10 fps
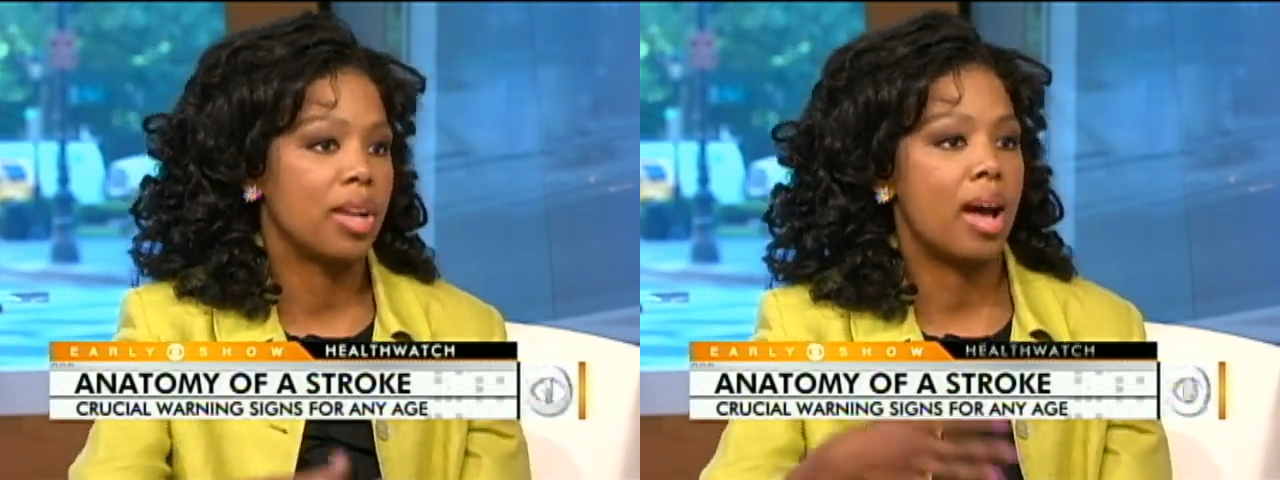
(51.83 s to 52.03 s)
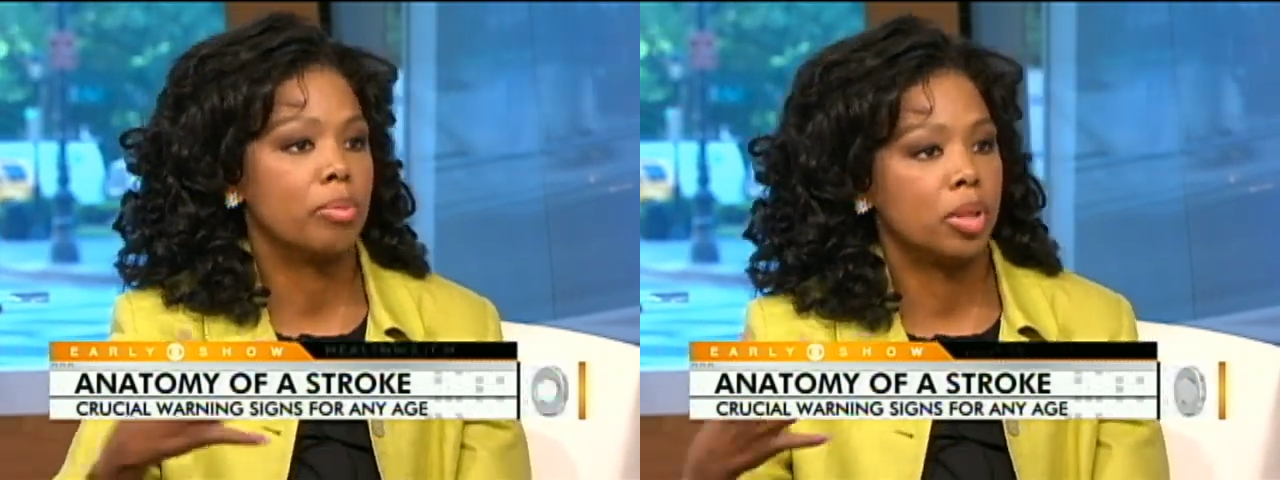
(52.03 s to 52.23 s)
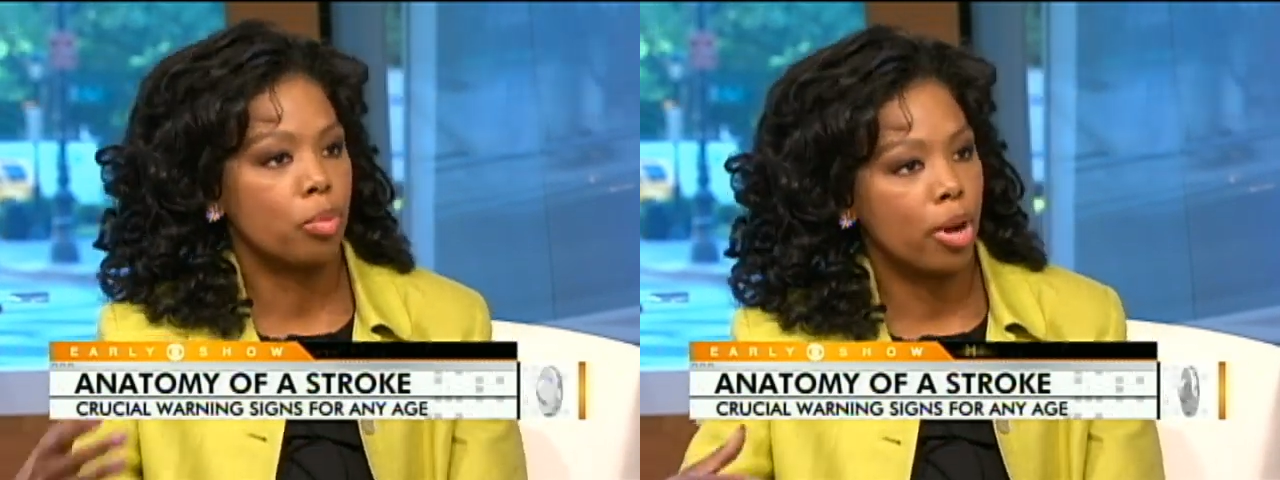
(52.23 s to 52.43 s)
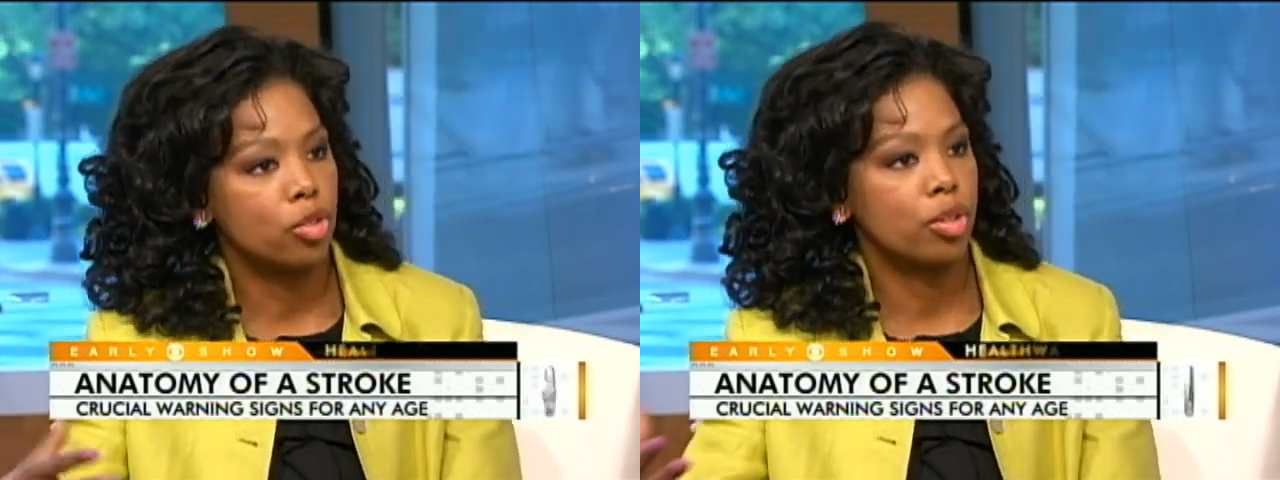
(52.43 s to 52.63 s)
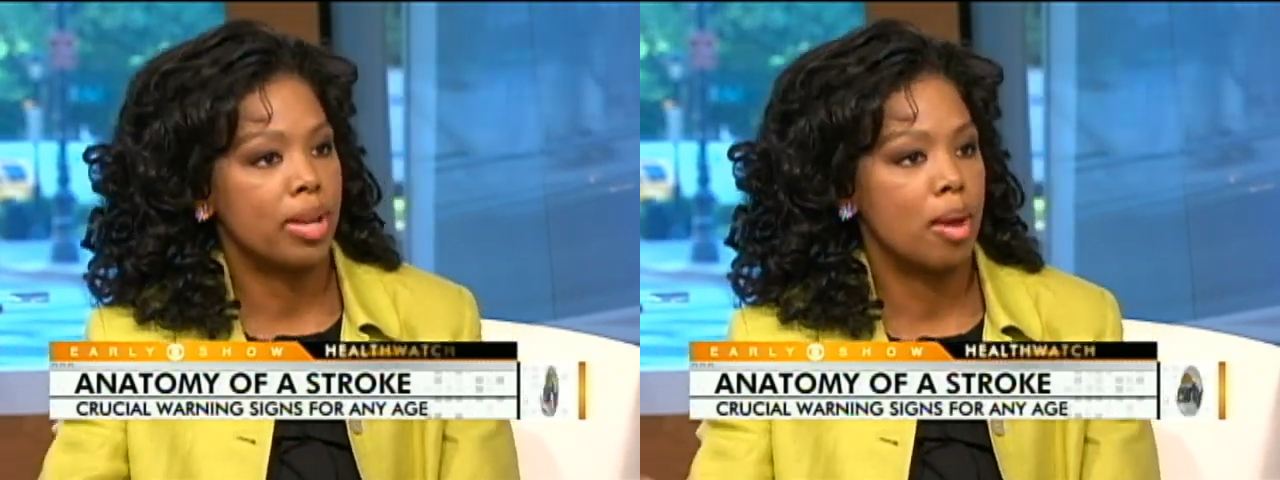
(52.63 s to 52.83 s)
high blood
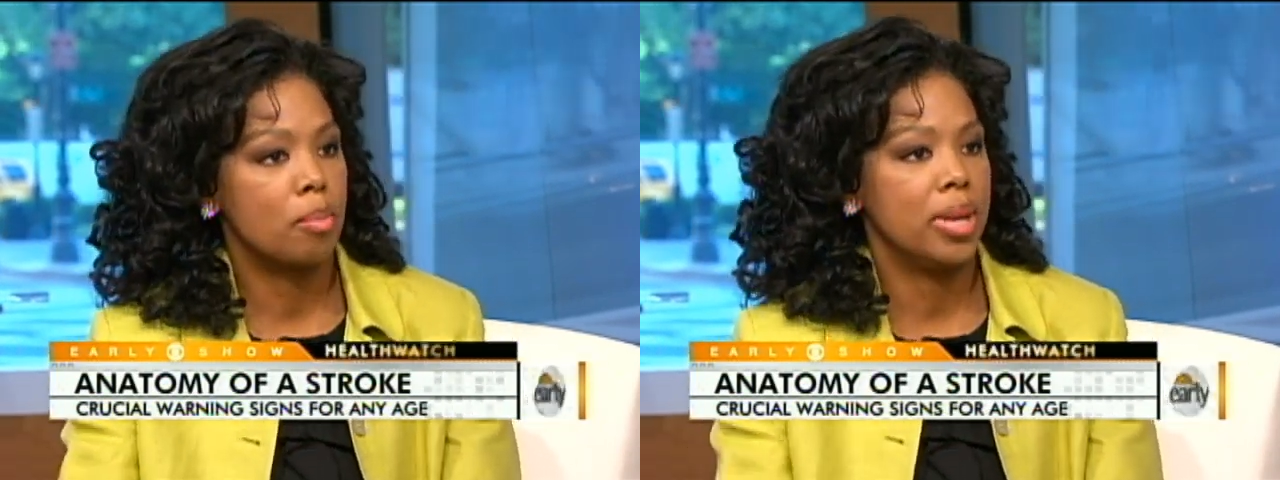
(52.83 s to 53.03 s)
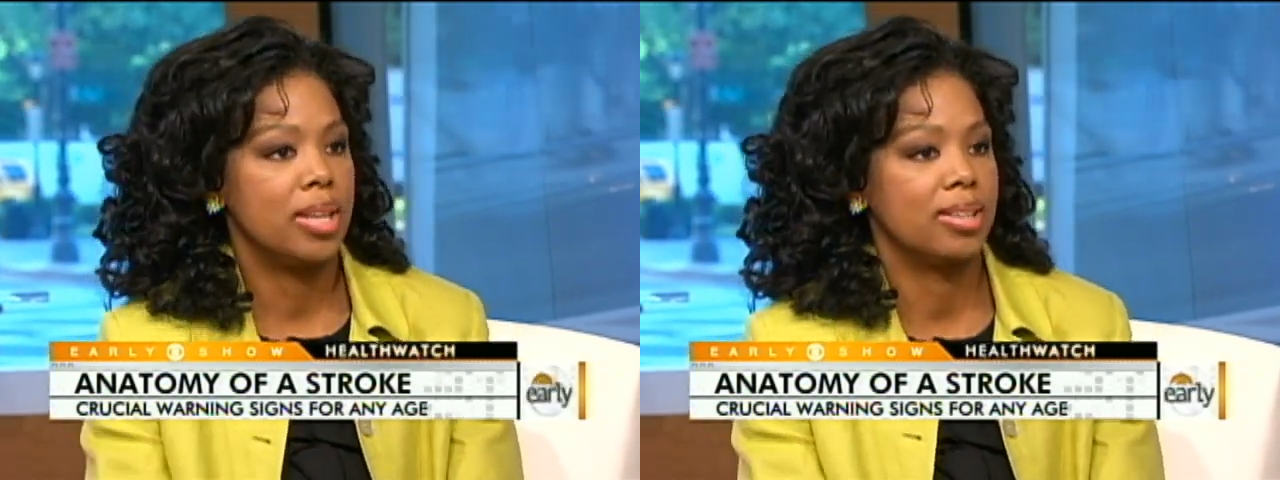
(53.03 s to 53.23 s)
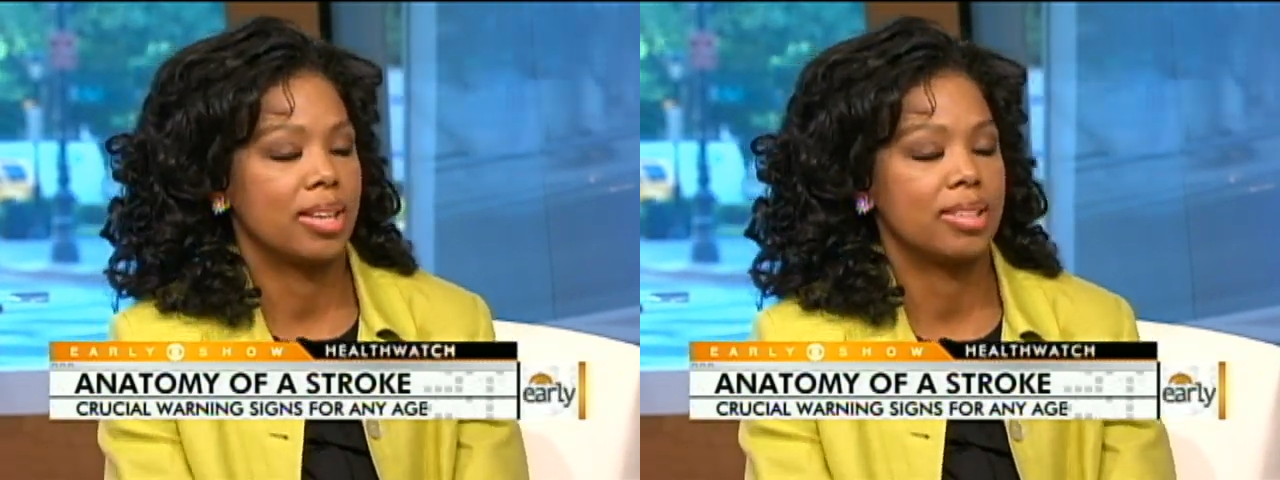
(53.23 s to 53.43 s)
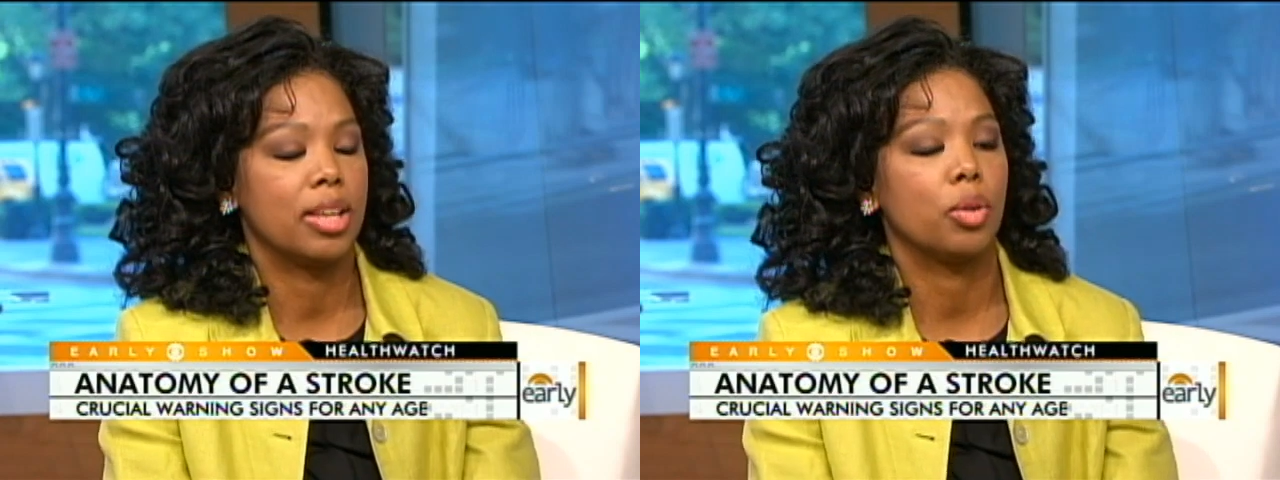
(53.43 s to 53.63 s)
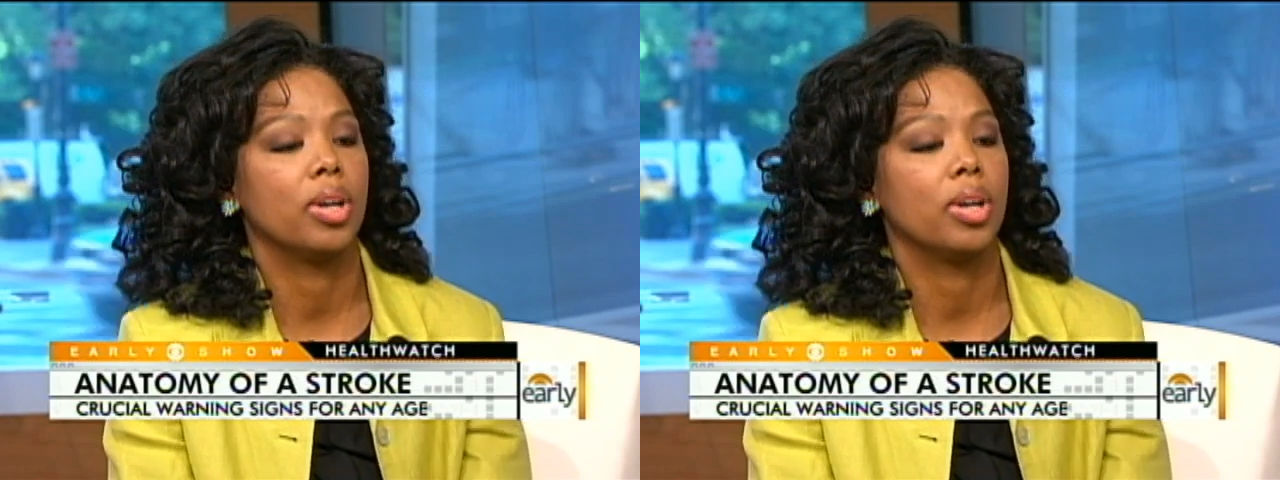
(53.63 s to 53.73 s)
pressure, diabetes, et mm-hmm. cetera.